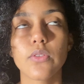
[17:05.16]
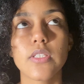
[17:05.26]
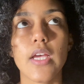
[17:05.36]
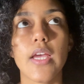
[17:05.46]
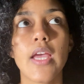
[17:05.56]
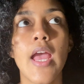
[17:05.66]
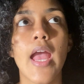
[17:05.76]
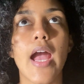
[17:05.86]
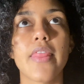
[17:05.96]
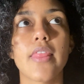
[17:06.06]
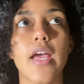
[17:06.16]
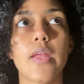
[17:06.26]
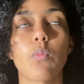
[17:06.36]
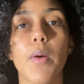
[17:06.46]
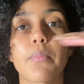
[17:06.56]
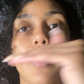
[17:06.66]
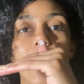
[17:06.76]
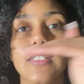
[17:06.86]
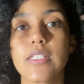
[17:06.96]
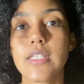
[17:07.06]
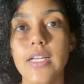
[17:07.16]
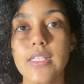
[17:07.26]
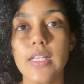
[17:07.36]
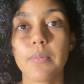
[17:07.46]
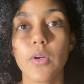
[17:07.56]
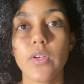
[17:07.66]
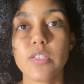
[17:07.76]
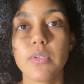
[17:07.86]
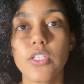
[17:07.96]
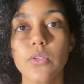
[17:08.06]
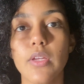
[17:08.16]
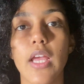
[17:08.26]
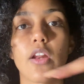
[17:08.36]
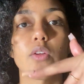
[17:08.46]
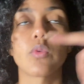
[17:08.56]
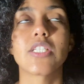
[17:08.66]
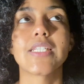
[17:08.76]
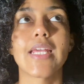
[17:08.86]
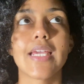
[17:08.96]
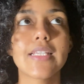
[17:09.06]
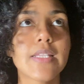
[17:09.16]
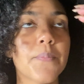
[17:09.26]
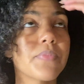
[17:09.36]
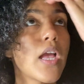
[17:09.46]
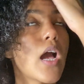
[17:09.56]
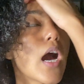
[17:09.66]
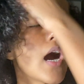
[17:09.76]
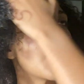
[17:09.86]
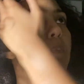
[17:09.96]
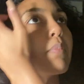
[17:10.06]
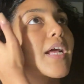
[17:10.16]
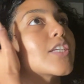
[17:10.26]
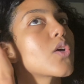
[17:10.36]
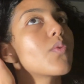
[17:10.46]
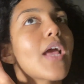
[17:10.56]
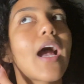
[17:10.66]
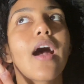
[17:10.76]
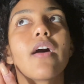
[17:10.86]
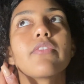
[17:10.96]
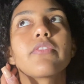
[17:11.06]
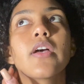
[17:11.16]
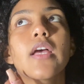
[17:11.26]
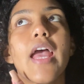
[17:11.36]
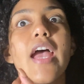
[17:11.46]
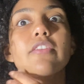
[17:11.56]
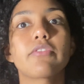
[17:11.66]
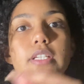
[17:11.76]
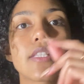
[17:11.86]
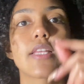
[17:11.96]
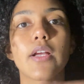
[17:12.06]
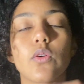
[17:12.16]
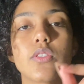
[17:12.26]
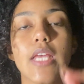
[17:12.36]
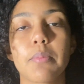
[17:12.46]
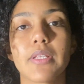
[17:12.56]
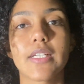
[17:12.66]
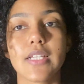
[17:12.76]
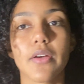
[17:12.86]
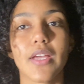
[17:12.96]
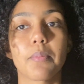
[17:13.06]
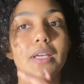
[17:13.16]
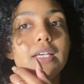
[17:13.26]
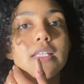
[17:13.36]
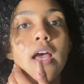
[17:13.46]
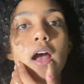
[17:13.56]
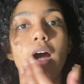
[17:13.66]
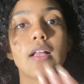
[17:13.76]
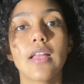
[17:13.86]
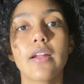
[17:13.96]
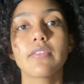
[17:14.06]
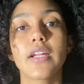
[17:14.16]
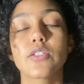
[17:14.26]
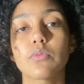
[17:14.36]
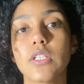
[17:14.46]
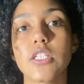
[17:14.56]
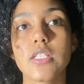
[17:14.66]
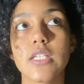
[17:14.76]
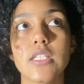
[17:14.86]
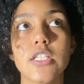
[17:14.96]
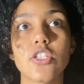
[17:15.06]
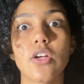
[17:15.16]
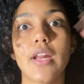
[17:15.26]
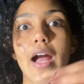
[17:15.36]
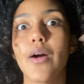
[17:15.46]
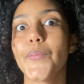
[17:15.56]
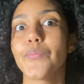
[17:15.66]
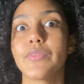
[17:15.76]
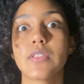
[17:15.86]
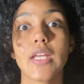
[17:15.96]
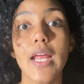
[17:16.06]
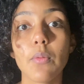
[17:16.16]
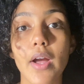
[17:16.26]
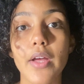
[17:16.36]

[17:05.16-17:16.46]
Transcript: day, and then what practice tests I'm going to be doing and on which days. But I don't have every single day planned out yet, because a lot of that is really just contingent on how today went,